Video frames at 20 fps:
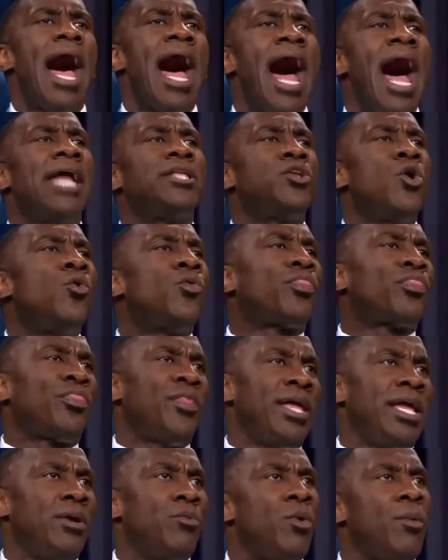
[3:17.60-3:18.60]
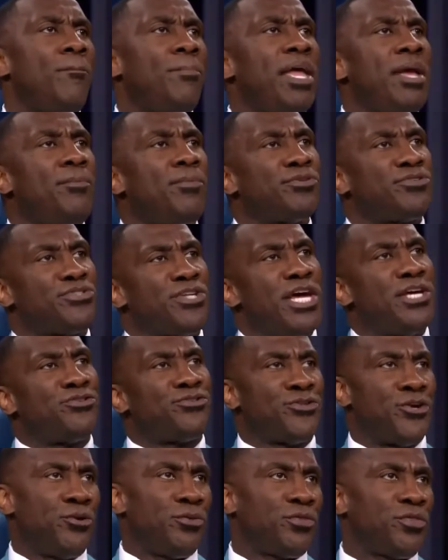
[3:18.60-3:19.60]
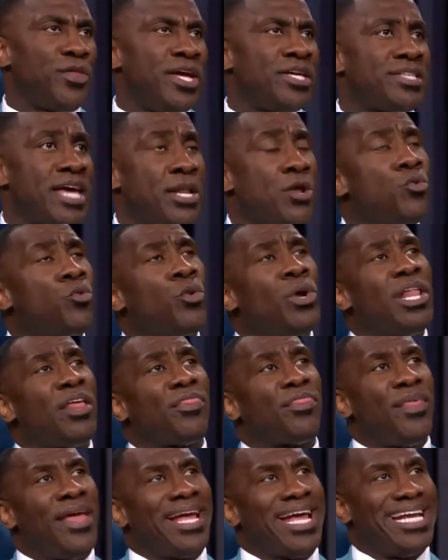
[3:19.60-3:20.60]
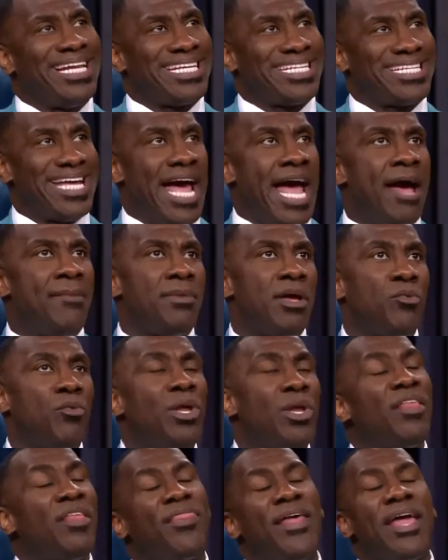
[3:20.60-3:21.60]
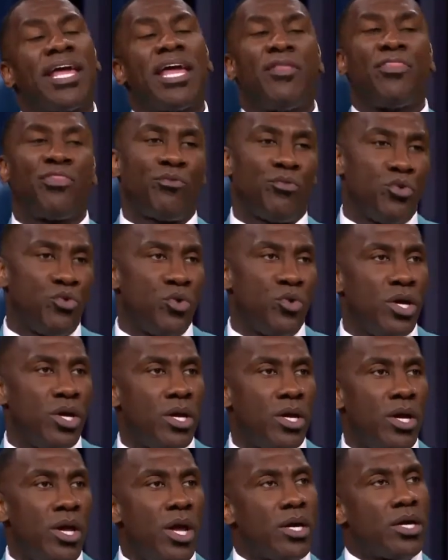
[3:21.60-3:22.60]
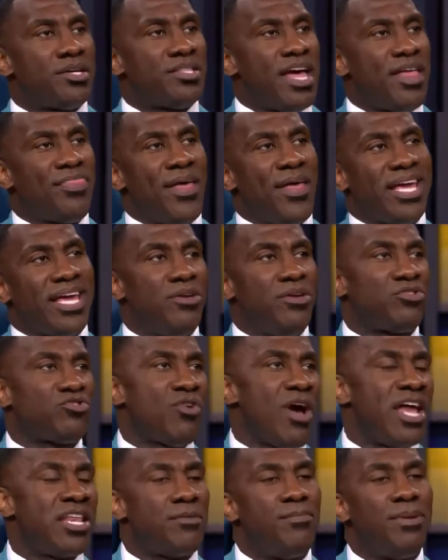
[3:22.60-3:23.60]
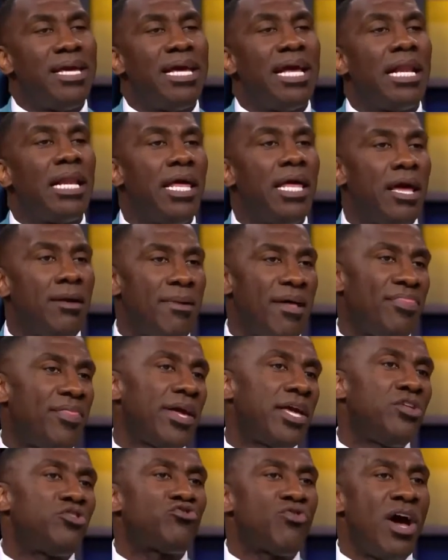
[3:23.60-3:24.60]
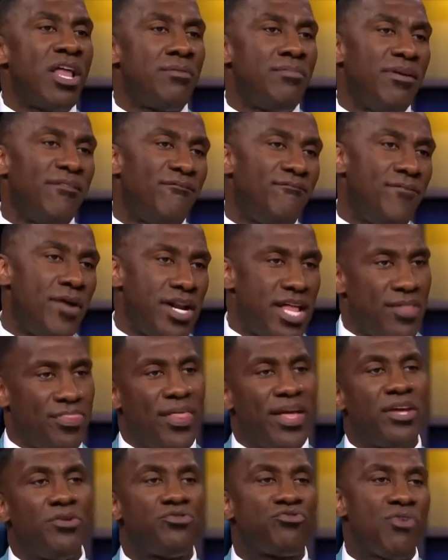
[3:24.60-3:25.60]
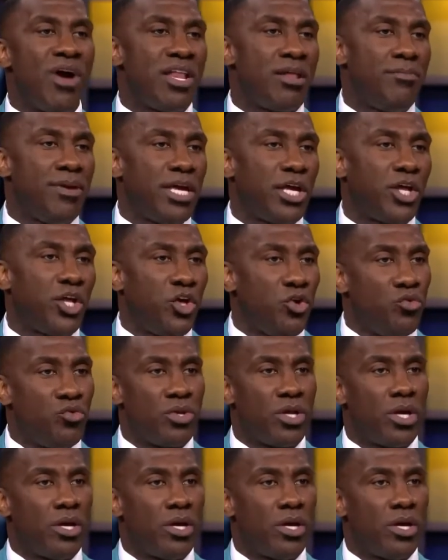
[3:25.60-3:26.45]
I don't think when people say certain things, I don't really think at the time they really think it through. Because I think he's trying to be glib. I think he's trying to be funny. I think he's trying to be cute.